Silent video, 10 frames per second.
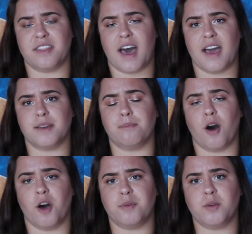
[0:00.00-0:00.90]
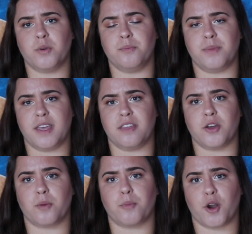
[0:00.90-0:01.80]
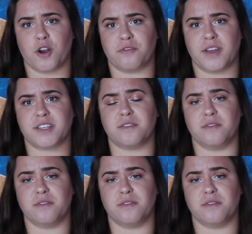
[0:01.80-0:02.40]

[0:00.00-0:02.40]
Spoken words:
that Bobby would be their perfect